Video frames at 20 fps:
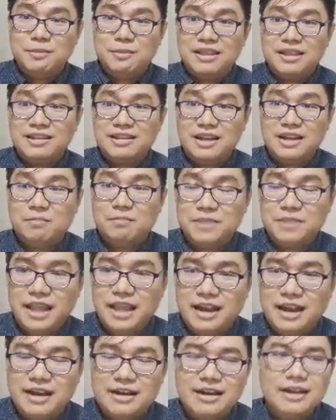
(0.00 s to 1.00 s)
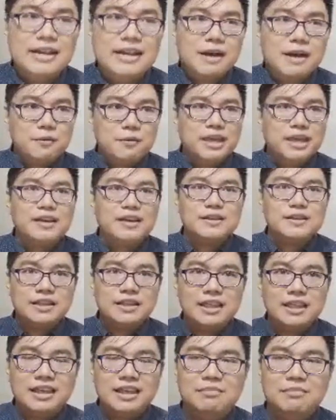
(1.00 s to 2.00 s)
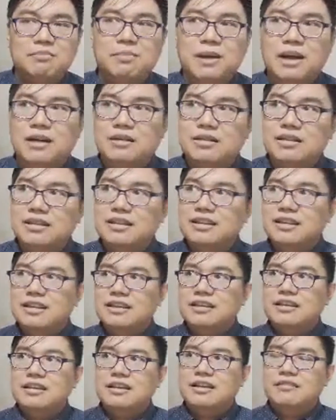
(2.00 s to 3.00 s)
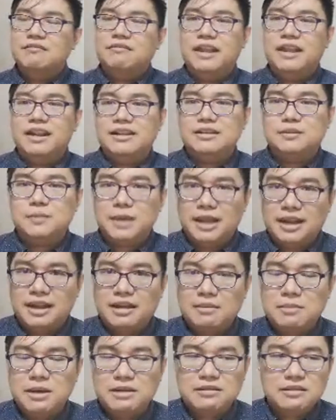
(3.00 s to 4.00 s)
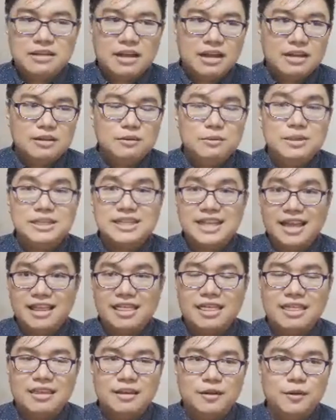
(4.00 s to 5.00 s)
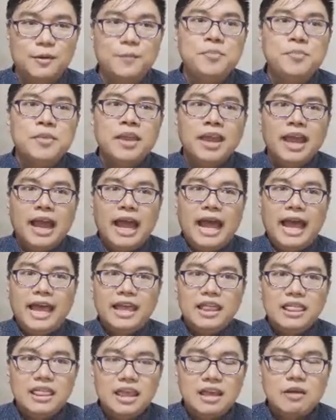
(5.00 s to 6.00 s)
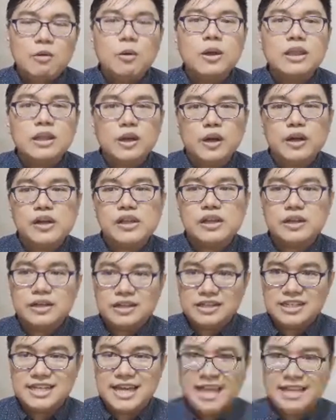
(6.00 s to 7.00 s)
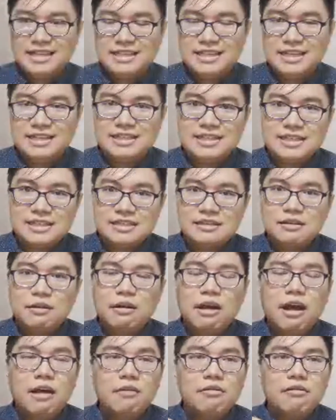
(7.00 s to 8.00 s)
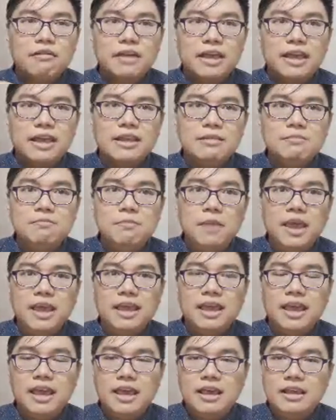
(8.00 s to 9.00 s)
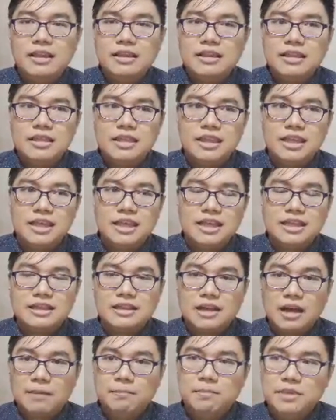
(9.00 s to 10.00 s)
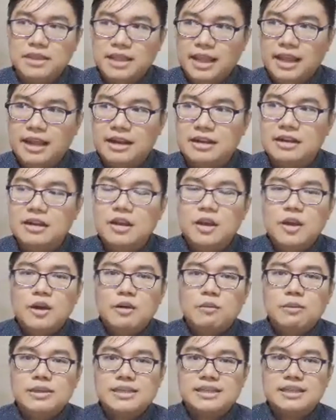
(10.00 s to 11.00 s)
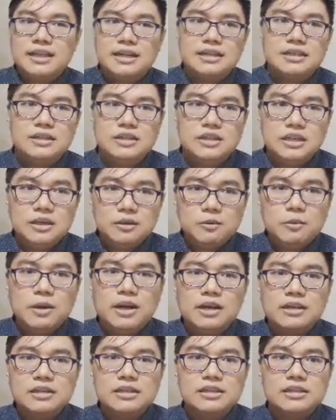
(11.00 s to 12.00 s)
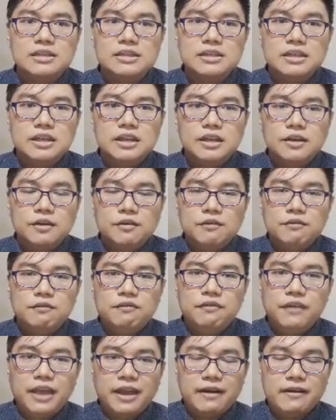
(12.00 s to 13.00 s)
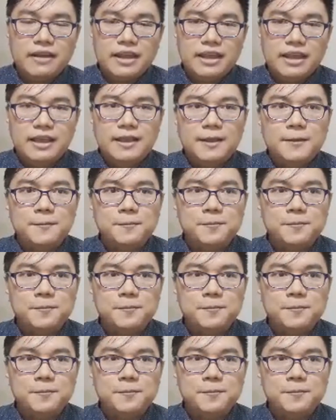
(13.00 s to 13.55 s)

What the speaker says: the top 10. Now, here's the thing about Venezuela, about Luisette. I think what hurt her chances of in making the top 10 was that she was very